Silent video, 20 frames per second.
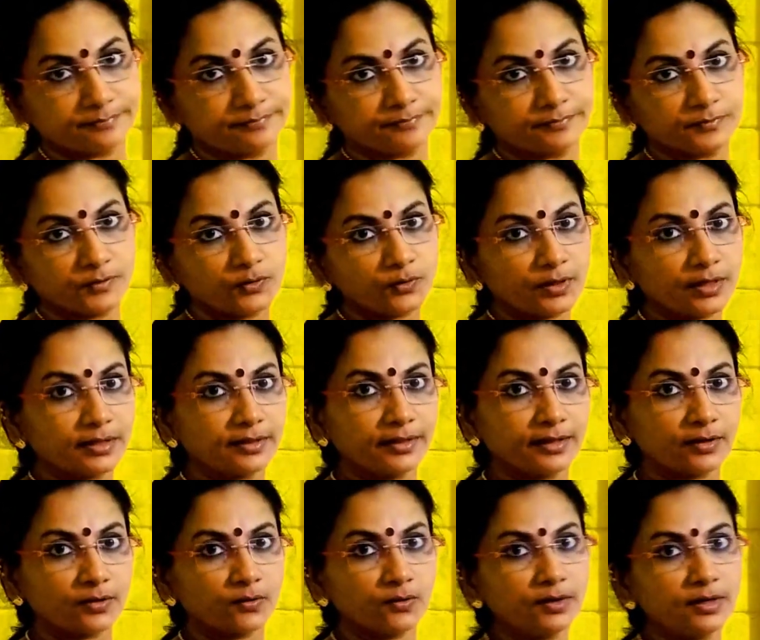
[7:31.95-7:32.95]
Okay, they
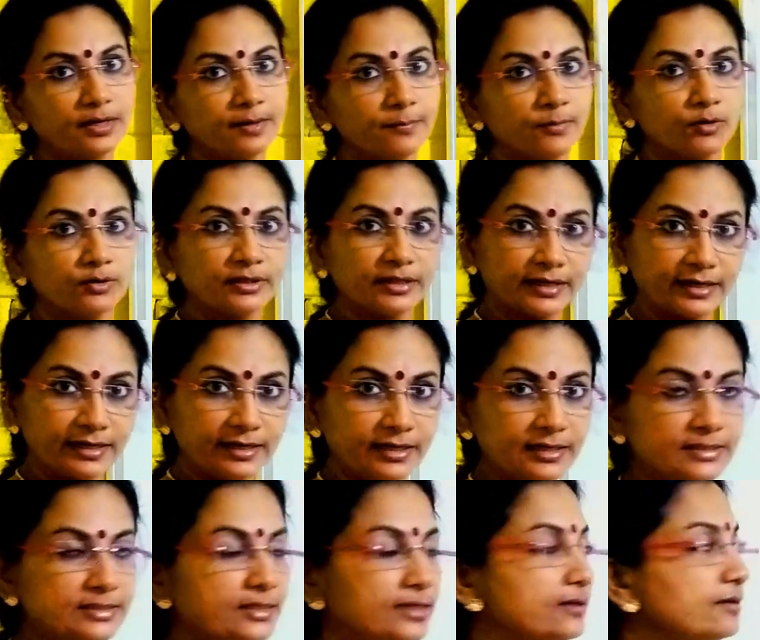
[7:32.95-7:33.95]
wrote about the
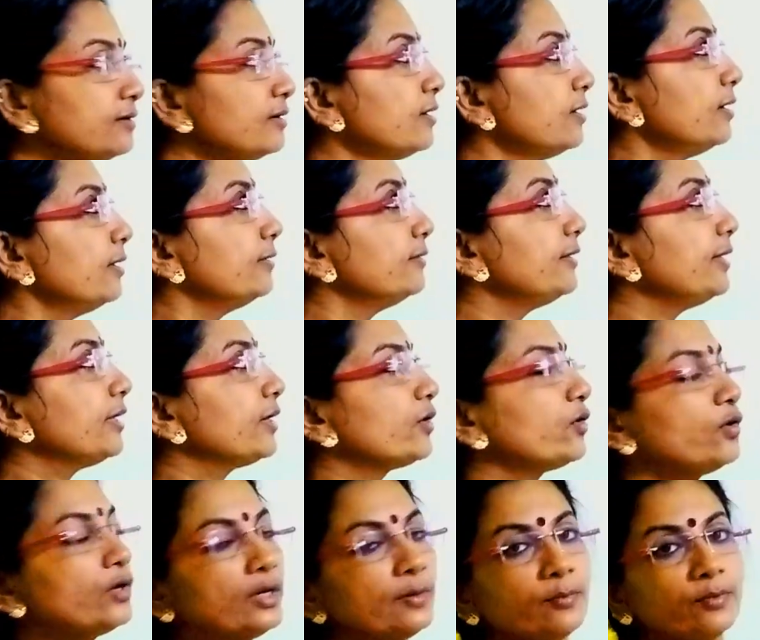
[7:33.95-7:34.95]
religion, they wrote
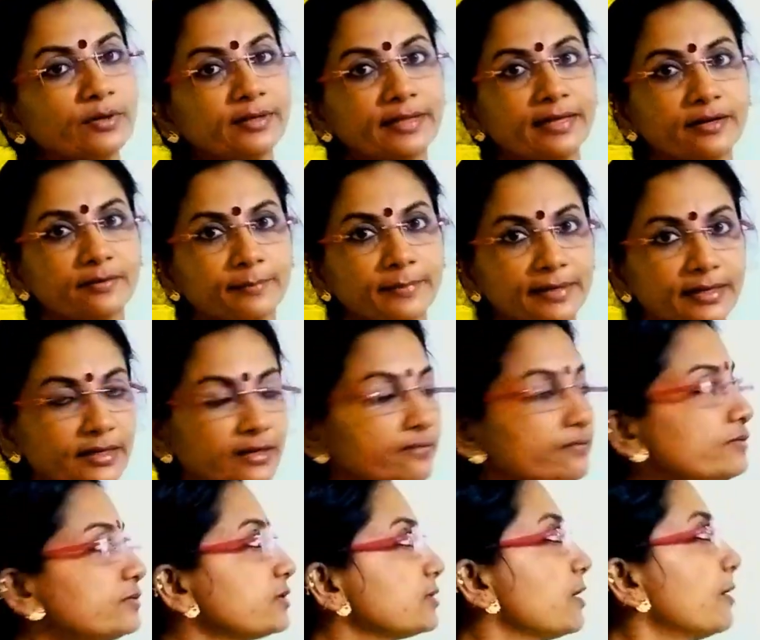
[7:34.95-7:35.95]
about their belief,
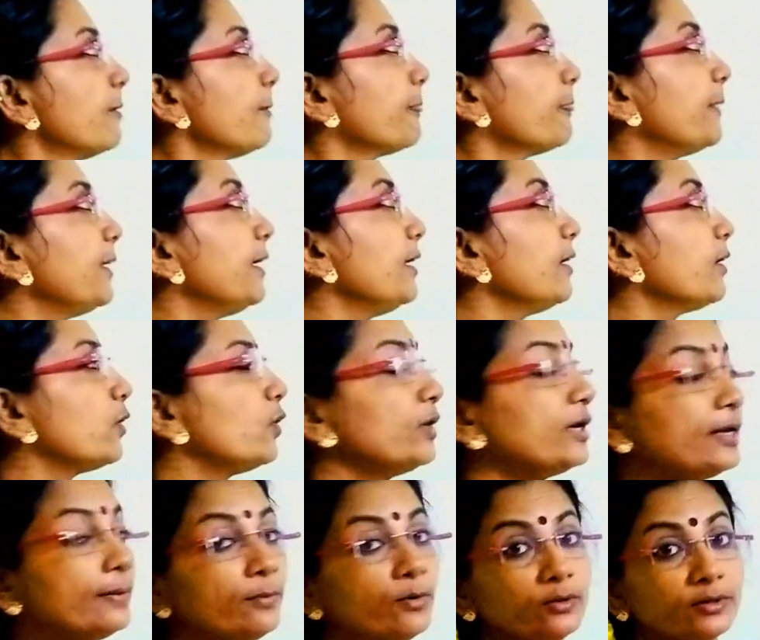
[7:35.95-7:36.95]
they wrote
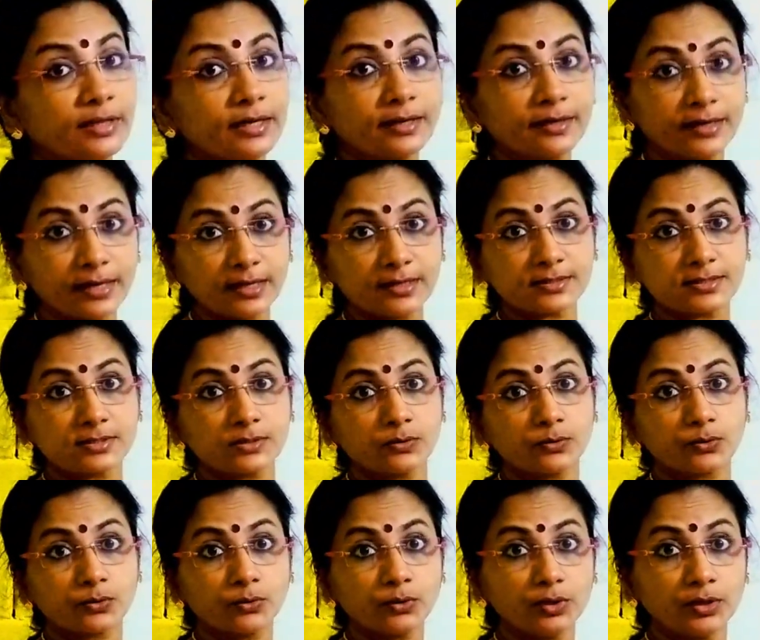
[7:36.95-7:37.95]
about the kings who
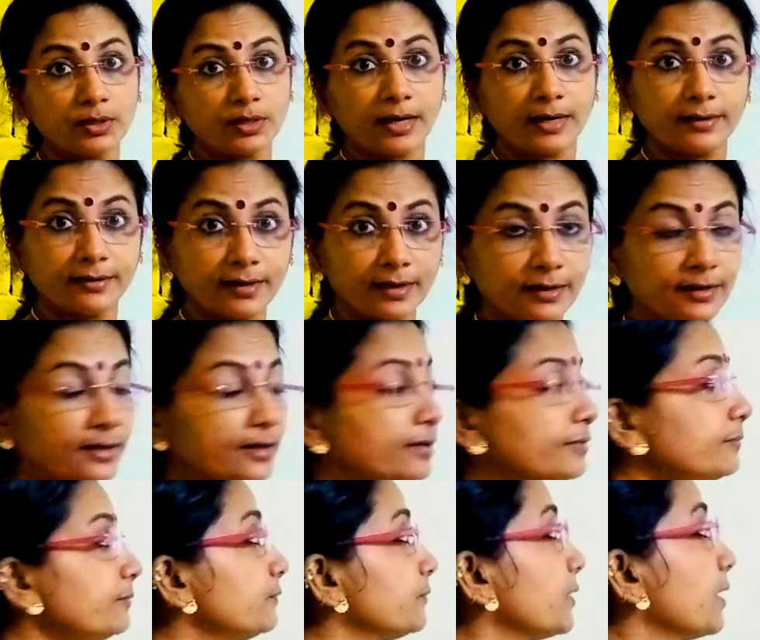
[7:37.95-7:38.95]
ruled at that time,
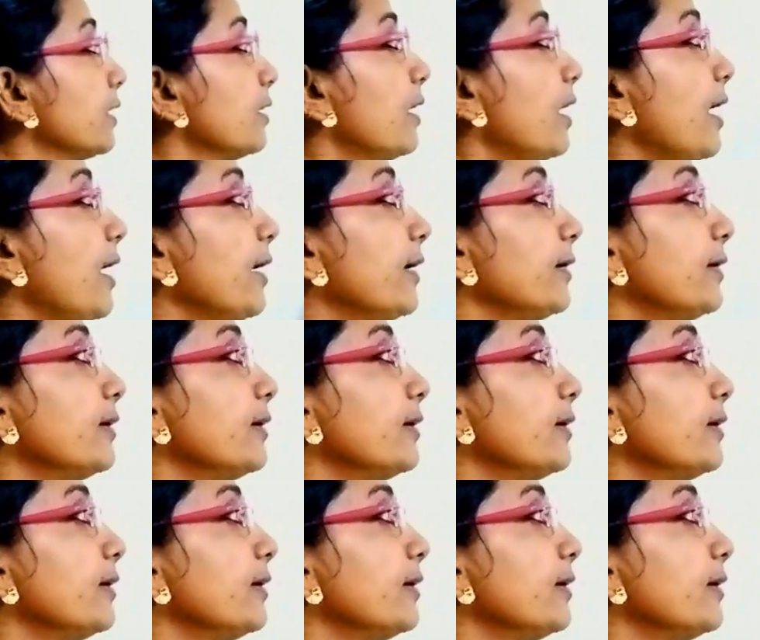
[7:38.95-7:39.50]
and